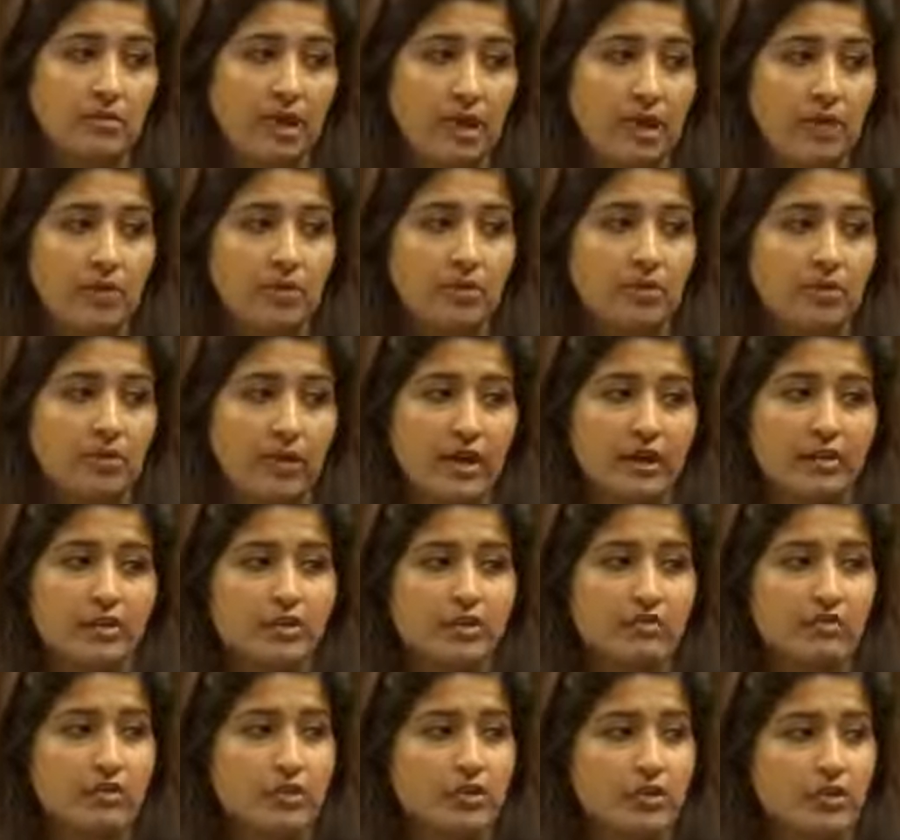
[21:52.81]
Our right
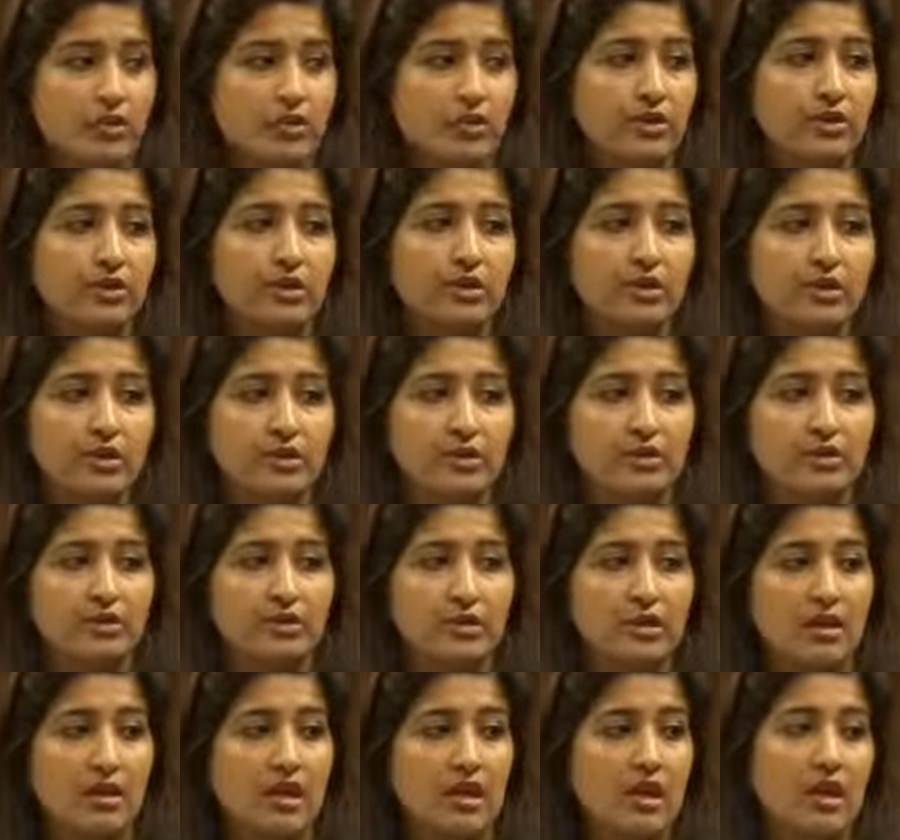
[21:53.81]
of return is
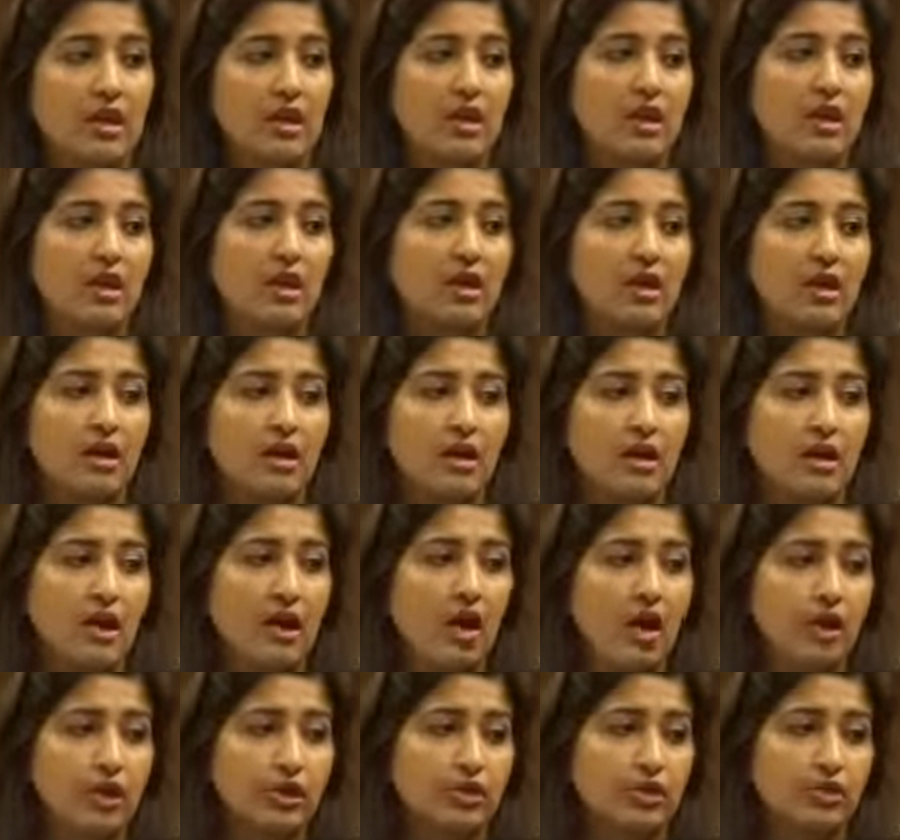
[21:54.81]

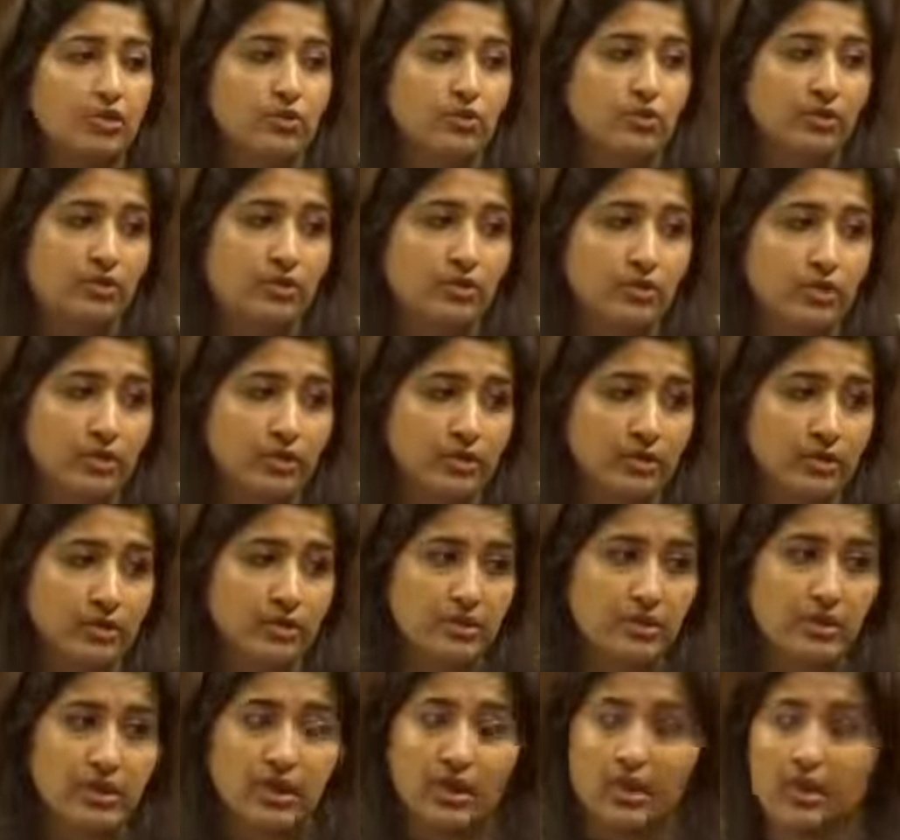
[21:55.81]
hard to
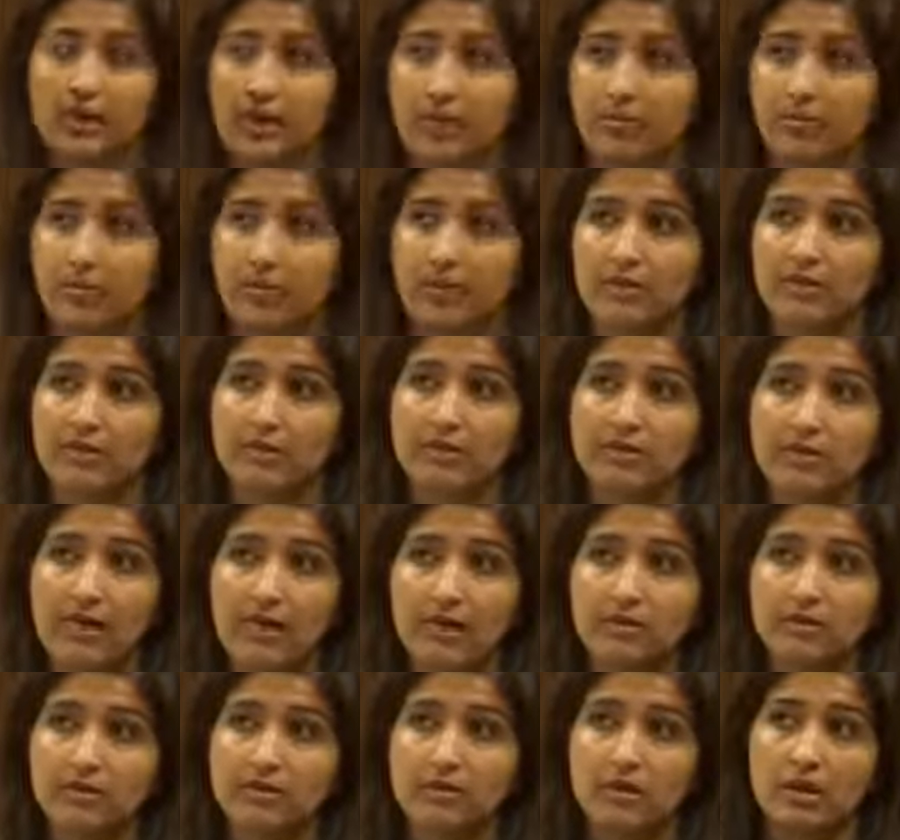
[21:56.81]
refute. It can be
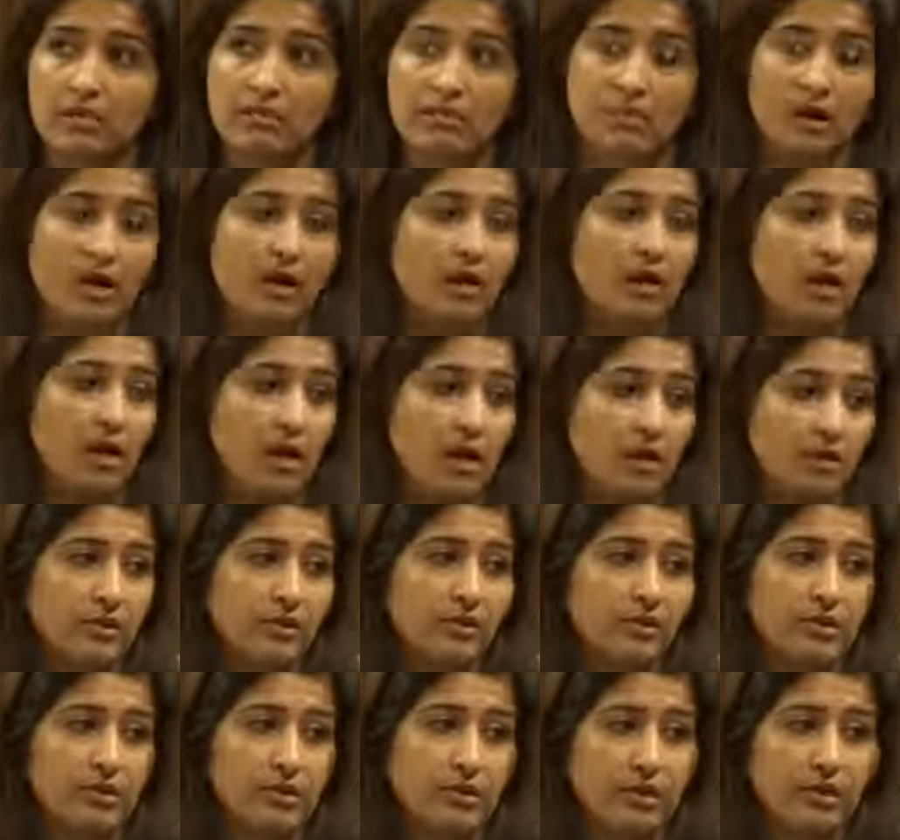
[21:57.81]
found among
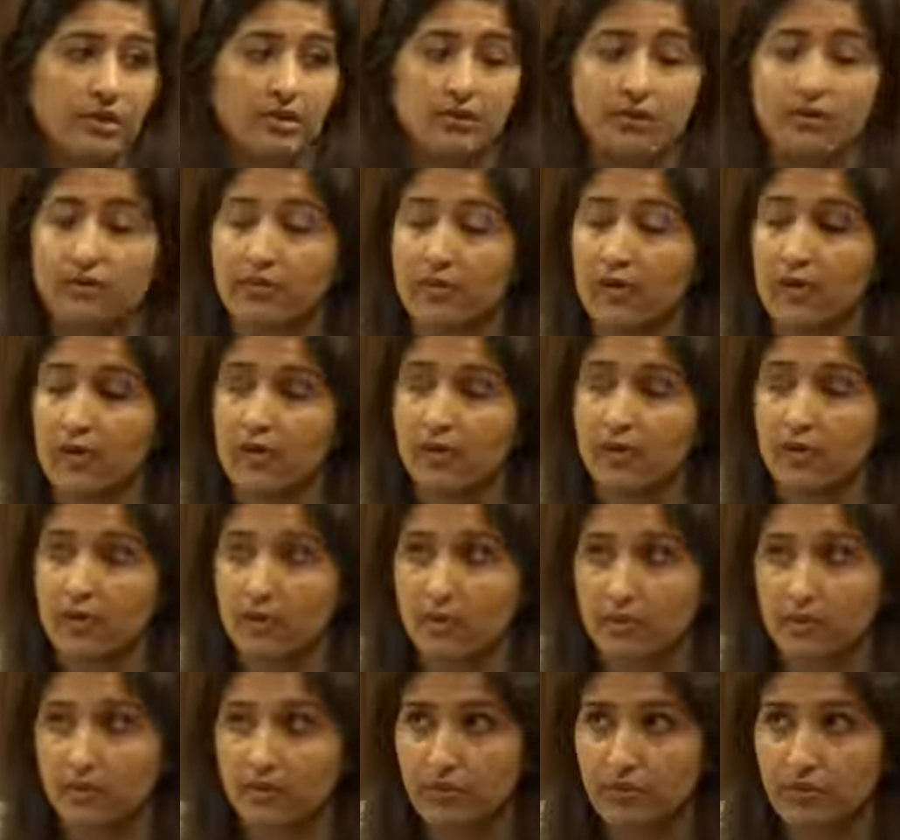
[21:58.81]
others in the
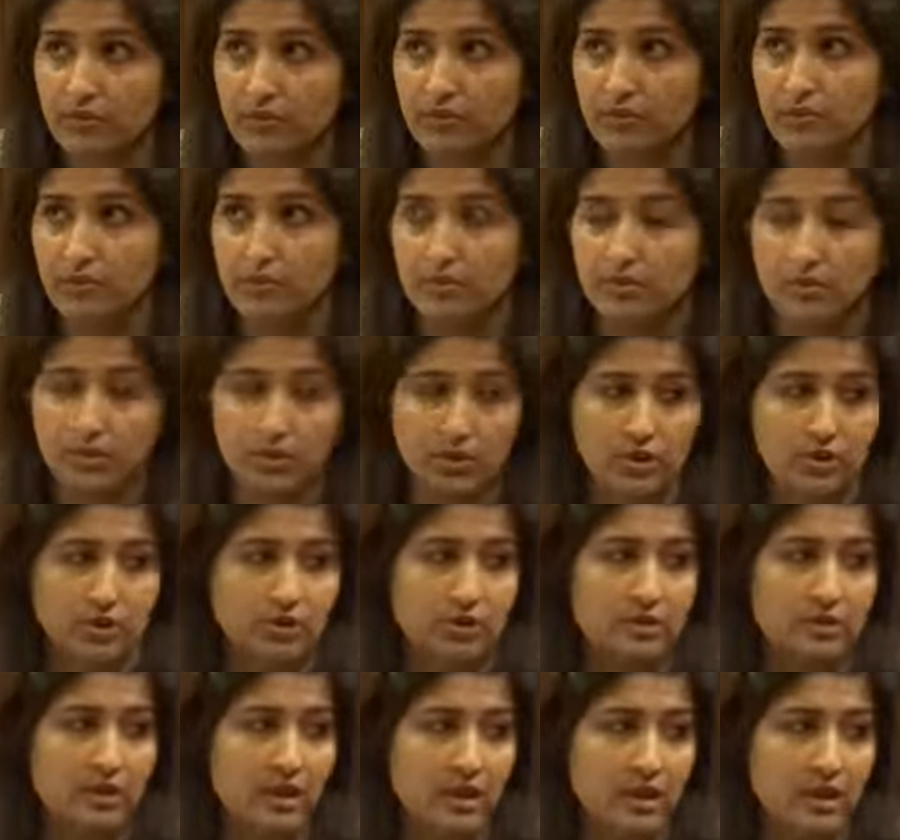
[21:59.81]
following resolutions